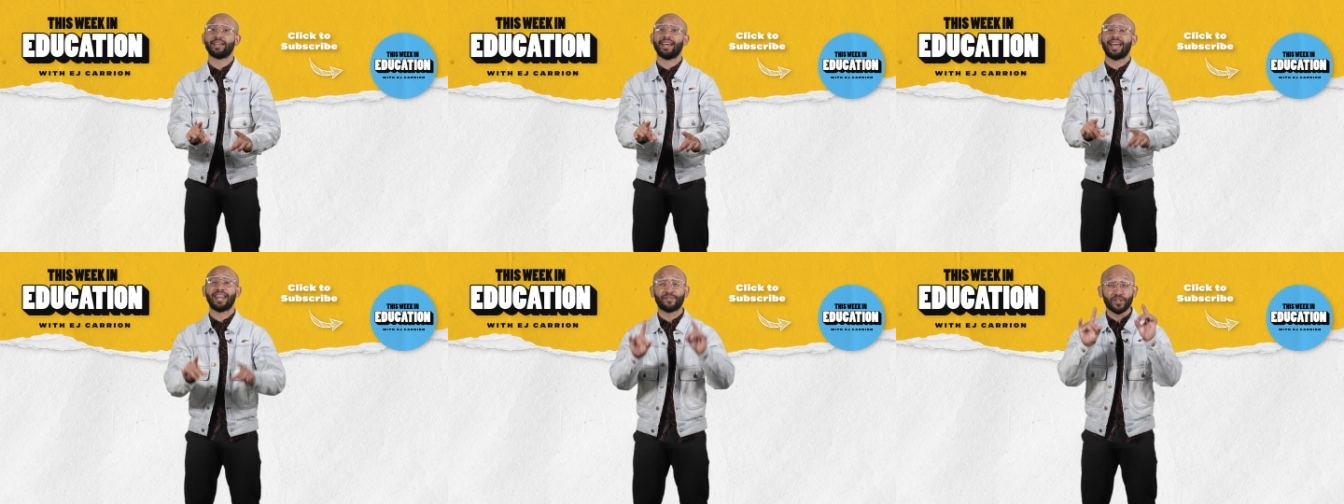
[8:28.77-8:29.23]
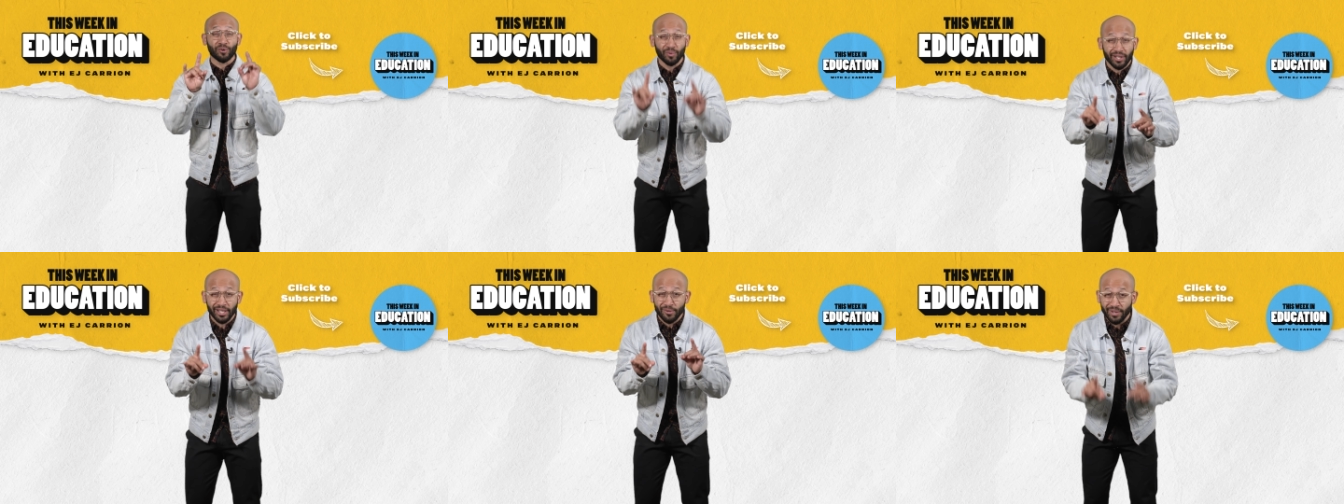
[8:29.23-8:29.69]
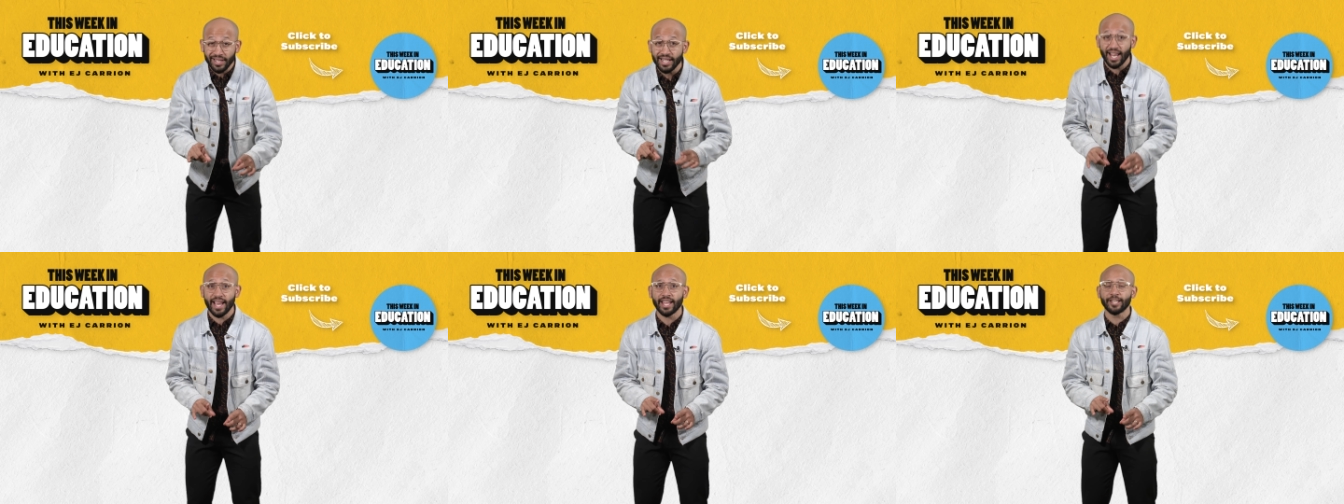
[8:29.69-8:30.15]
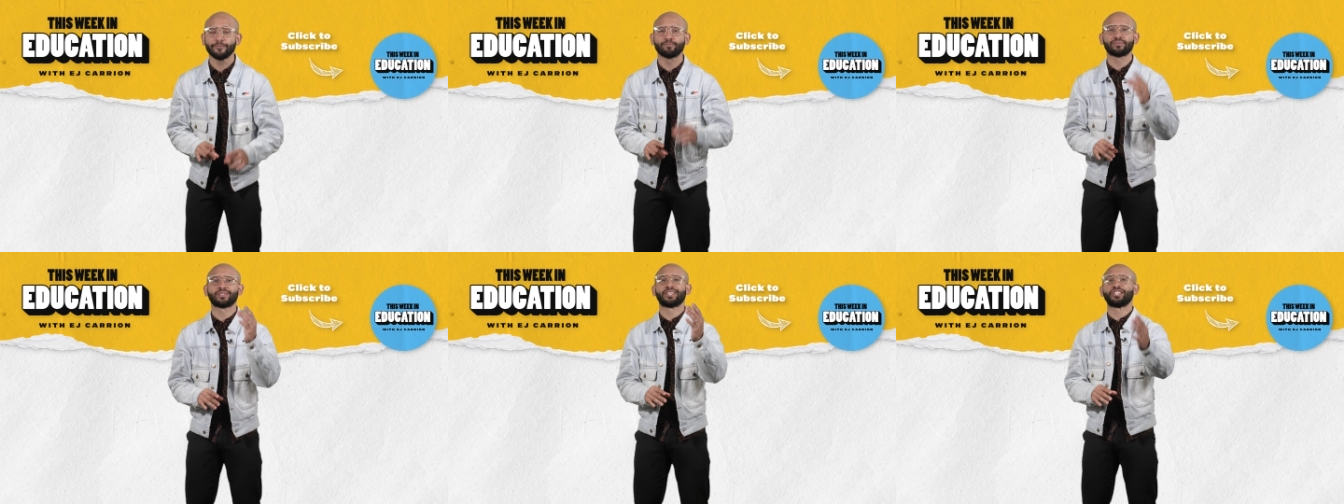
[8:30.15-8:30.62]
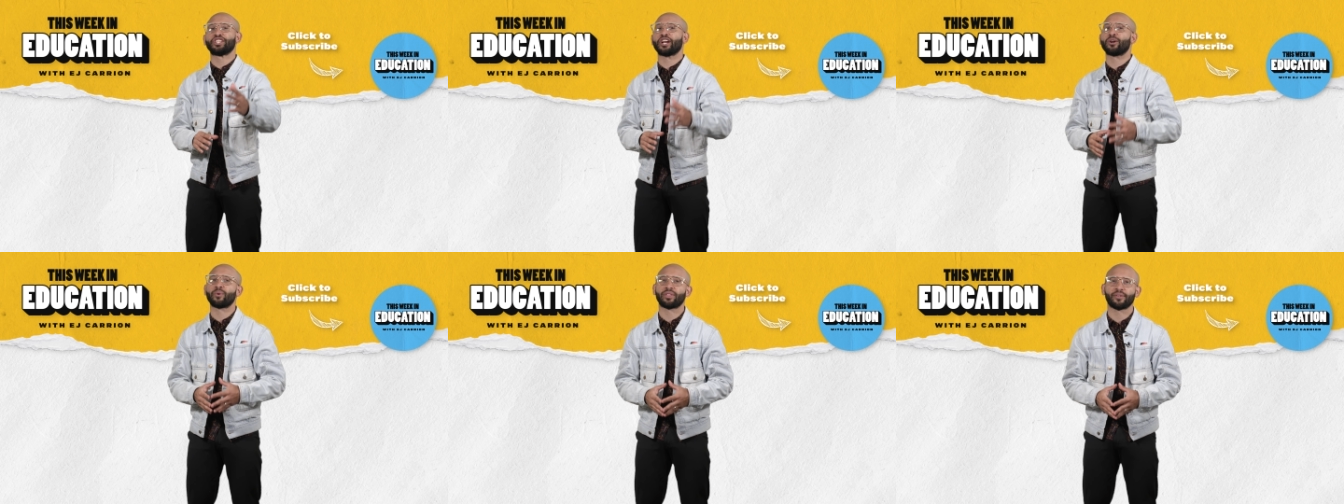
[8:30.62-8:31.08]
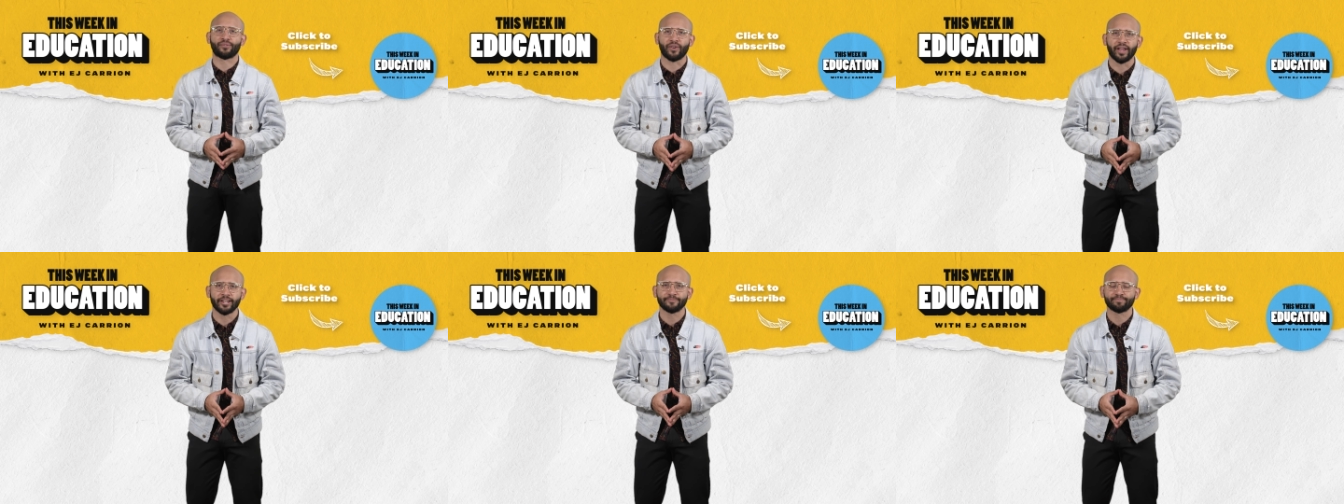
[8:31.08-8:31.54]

And if you really, really like it, share it with a friend.